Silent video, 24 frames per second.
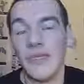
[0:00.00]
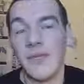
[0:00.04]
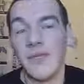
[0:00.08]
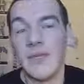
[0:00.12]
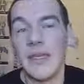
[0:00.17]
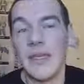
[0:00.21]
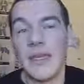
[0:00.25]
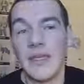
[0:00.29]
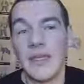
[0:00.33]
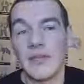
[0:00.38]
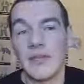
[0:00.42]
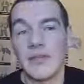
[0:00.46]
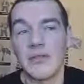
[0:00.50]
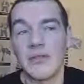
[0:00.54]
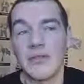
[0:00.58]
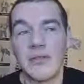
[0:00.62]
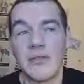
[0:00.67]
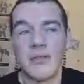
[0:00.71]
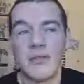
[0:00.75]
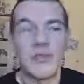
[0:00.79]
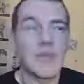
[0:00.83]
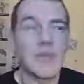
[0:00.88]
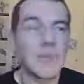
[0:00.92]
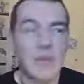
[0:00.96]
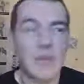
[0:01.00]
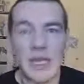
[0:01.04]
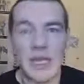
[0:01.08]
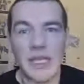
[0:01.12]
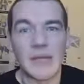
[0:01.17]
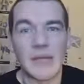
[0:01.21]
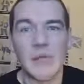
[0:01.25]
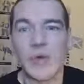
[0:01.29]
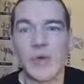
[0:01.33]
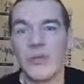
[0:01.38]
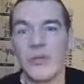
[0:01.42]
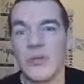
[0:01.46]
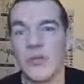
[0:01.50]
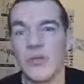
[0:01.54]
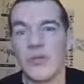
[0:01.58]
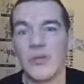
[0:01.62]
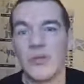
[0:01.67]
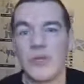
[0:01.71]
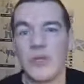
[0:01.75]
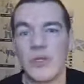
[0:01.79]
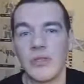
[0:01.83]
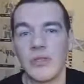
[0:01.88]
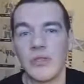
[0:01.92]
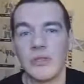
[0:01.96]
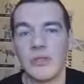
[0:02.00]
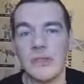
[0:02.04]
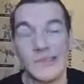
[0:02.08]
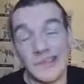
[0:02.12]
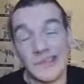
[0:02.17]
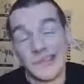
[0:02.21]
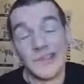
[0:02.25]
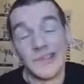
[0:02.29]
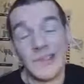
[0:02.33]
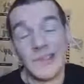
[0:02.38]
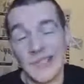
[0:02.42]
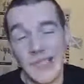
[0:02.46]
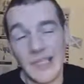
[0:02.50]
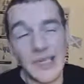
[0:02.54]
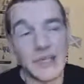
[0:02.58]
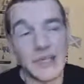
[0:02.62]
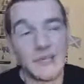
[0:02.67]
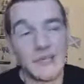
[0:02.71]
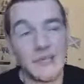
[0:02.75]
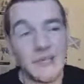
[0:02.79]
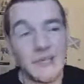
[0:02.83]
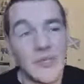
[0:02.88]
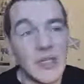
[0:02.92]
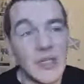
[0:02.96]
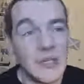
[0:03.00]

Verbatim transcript: New Vegas. Same kind of monsters and, yeah.